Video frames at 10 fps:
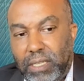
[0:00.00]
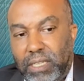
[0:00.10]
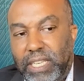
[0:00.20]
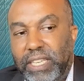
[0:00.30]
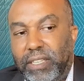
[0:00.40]

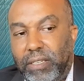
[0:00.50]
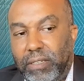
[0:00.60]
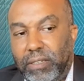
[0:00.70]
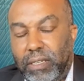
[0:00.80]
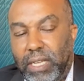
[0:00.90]

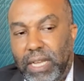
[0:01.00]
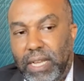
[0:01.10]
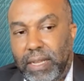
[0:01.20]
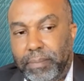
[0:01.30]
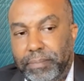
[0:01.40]
legal
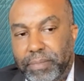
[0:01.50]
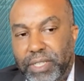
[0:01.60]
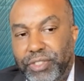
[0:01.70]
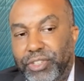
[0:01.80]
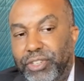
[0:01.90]

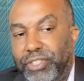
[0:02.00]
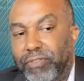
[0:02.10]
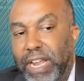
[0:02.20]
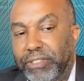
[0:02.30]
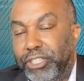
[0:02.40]
concerns
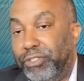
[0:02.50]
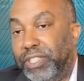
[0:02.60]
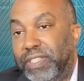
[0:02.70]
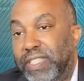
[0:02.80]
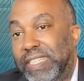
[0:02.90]
around
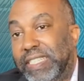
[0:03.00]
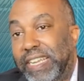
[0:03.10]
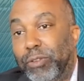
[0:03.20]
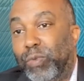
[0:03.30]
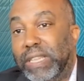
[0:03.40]
unions
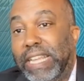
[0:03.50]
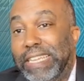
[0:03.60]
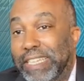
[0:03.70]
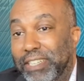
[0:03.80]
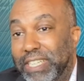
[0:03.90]
dictated what they
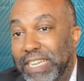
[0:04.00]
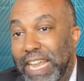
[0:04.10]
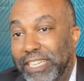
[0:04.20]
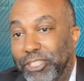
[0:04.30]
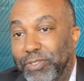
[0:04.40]
could or could
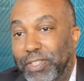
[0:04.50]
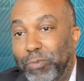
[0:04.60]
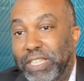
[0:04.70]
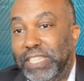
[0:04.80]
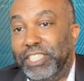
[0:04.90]
not do. So
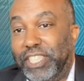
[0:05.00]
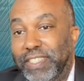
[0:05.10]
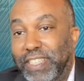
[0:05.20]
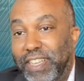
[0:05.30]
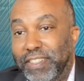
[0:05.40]
we couldn't
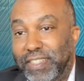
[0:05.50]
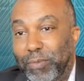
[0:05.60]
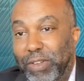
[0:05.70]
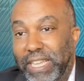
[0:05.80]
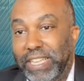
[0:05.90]
just tell
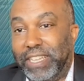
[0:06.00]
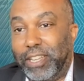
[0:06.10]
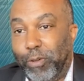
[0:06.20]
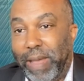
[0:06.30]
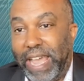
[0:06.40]
someone they could
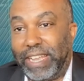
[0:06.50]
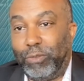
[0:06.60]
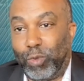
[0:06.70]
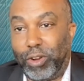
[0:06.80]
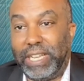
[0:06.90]
go back
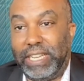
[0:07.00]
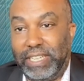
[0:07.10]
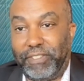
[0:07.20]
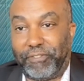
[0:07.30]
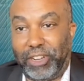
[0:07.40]
and work in a
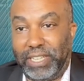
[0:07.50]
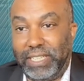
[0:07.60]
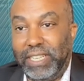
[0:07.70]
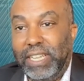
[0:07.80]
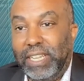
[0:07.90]
different
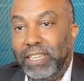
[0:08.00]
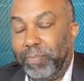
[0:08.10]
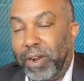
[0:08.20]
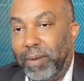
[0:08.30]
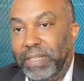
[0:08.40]

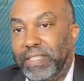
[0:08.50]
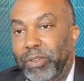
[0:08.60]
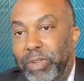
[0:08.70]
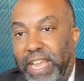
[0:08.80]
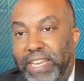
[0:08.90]
department. So
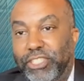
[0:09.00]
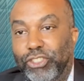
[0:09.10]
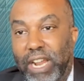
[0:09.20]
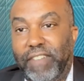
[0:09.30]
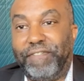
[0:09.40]
we had to
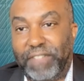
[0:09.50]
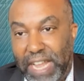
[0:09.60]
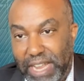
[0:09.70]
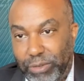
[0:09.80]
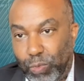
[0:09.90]
try to
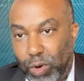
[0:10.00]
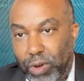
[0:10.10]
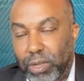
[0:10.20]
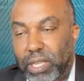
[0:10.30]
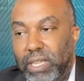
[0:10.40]
find
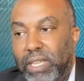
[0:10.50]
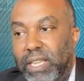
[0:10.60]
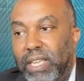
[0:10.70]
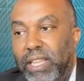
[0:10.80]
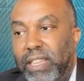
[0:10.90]
work
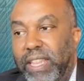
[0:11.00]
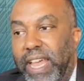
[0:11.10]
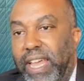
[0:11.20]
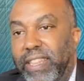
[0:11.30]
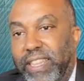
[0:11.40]

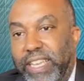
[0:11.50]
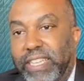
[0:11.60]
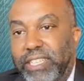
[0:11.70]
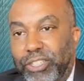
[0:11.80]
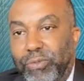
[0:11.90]
that they
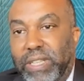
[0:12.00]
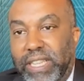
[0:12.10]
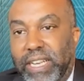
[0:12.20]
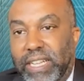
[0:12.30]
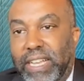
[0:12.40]
could do
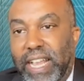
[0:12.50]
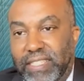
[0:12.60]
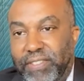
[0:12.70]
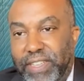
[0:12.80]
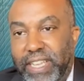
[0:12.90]
within a
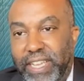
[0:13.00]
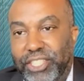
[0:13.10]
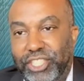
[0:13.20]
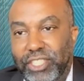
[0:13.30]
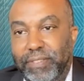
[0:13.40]

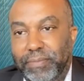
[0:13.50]
classification.